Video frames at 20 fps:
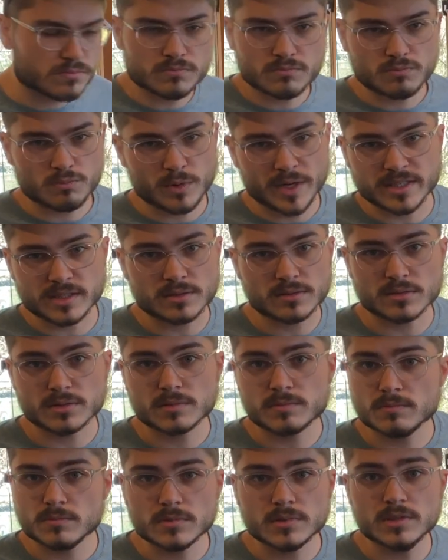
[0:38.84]
regular,
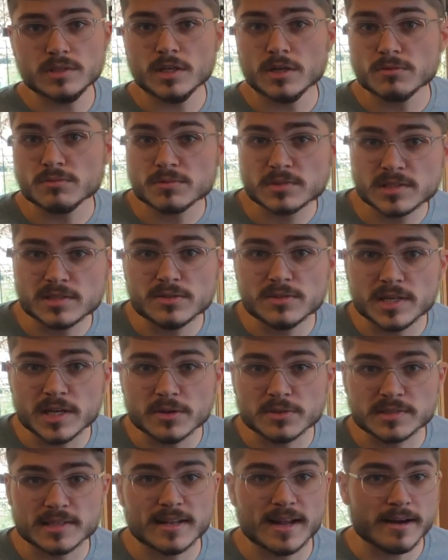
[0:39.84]

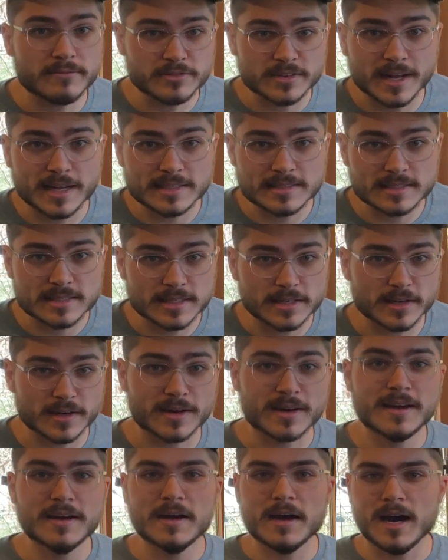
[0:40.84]
studios that have nice gear.
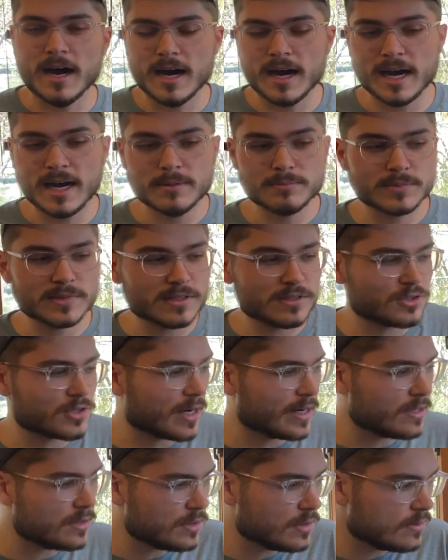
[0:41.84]
I'm going to try
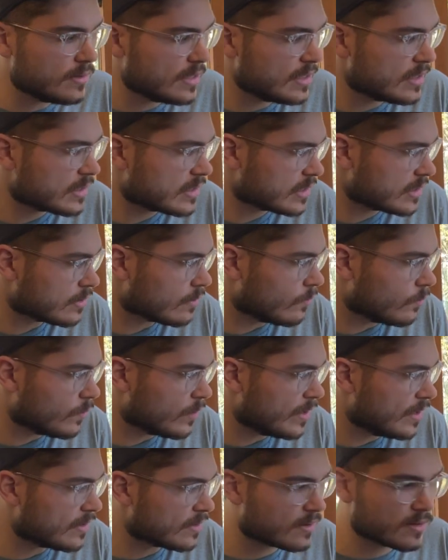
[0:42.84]
to do this
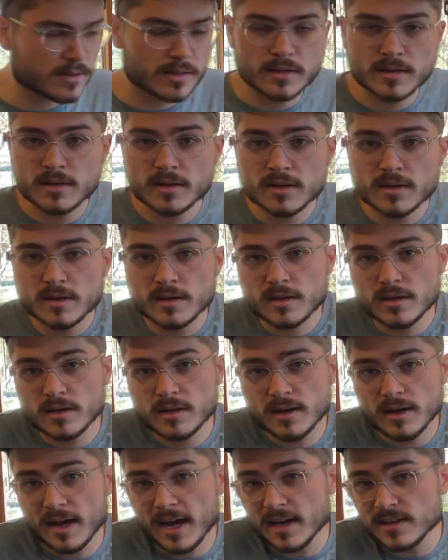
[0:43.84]
with
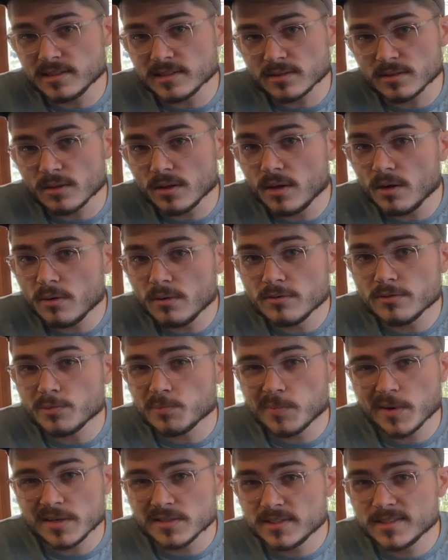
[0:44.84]
as low of a
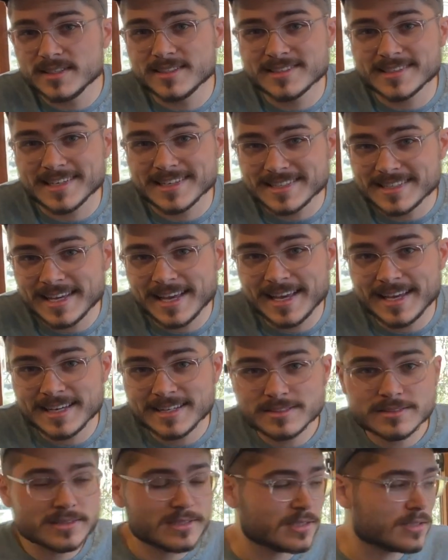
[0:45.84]
budget as I
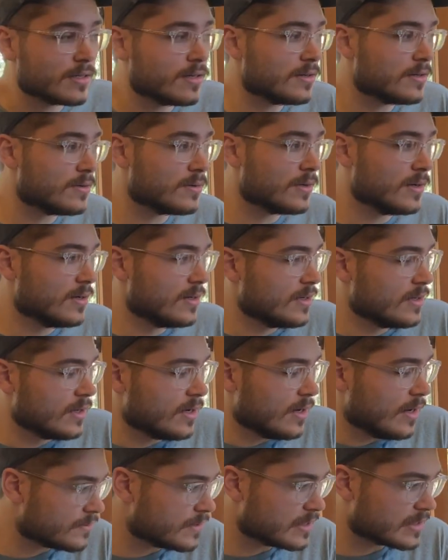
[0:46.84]
can, so
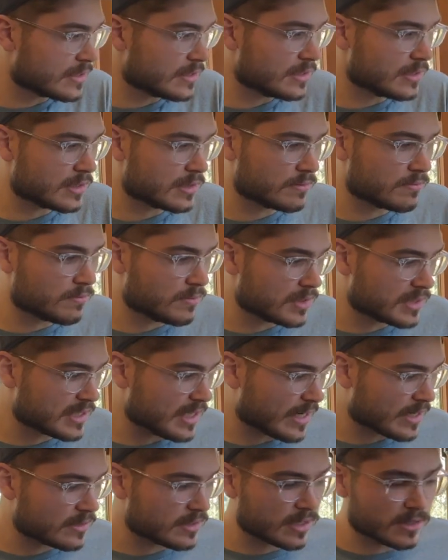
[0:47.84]
this is a
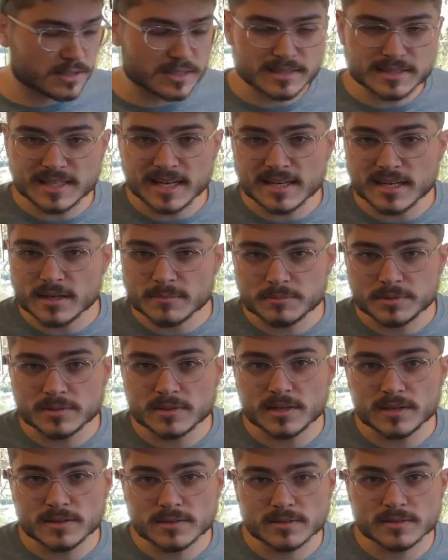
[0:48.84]
secondary setup,
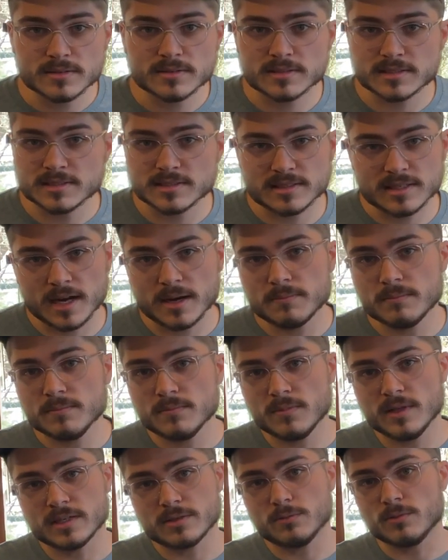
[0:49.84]
this is not
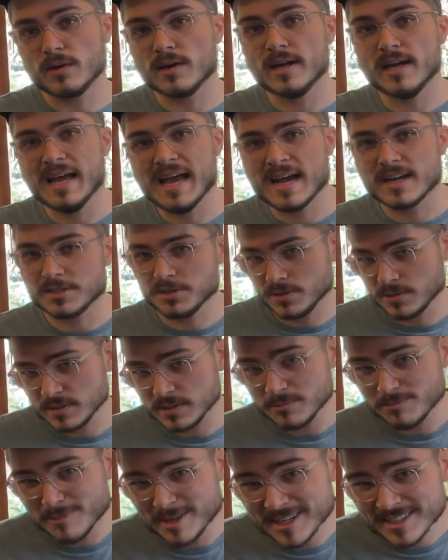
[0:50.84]
like where I actually
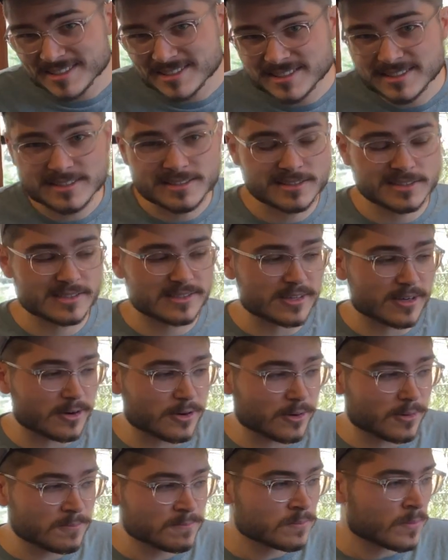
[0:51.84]
mix.
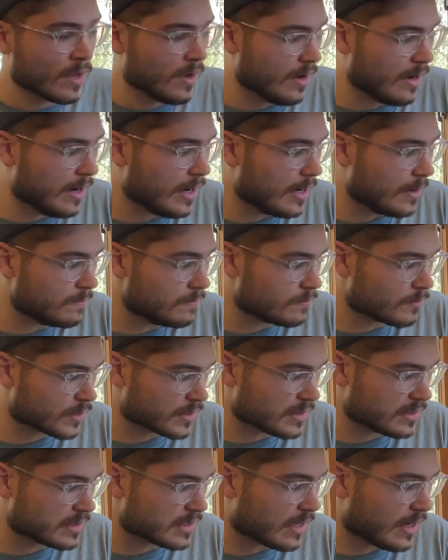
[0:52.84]
So we're
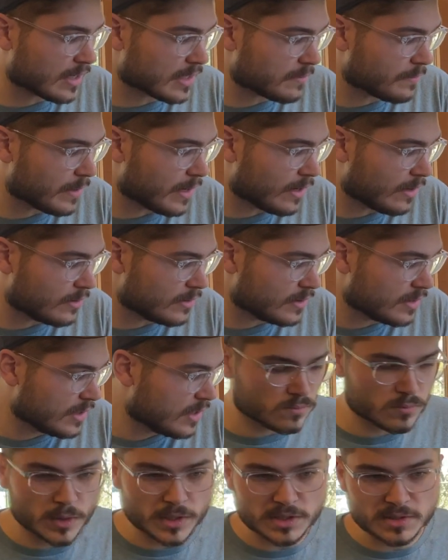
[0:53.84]
going to talk about
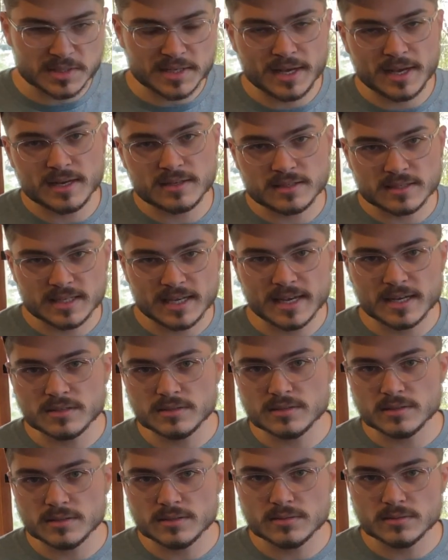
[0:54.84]
what you can and
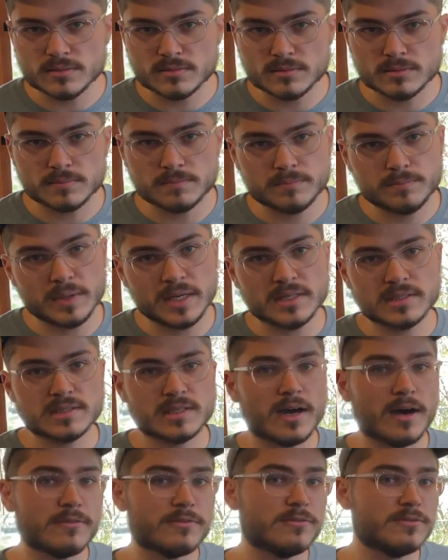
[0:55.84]
can't do based
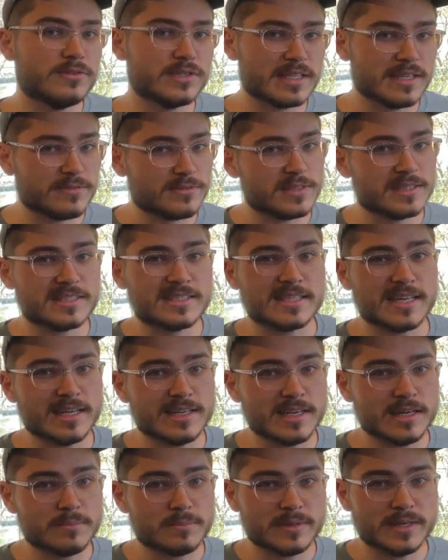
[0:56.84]
off of a given
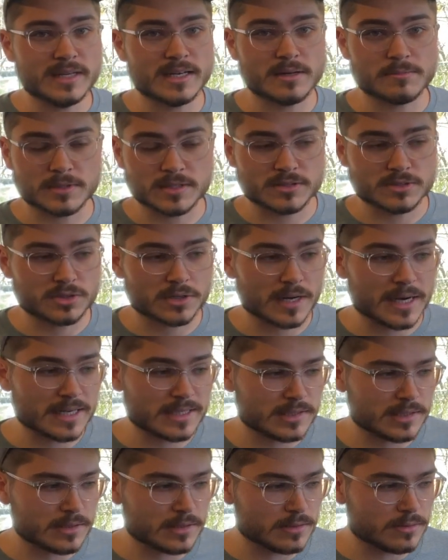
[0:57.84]
setup, and I'm going to try
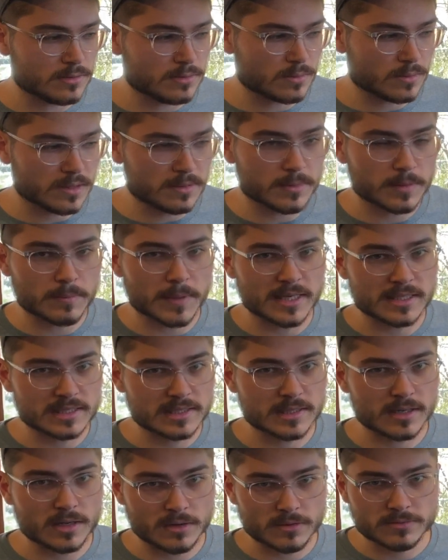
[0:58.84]
to limit
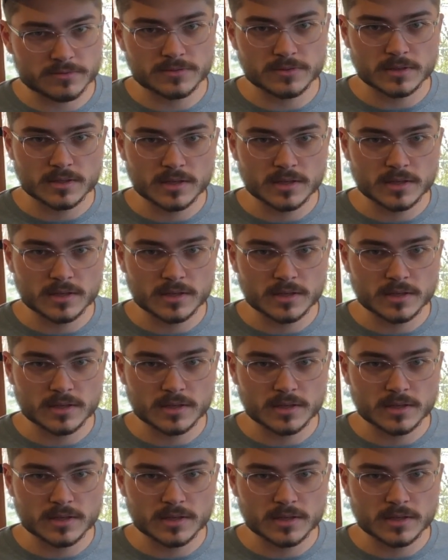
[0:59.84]
myself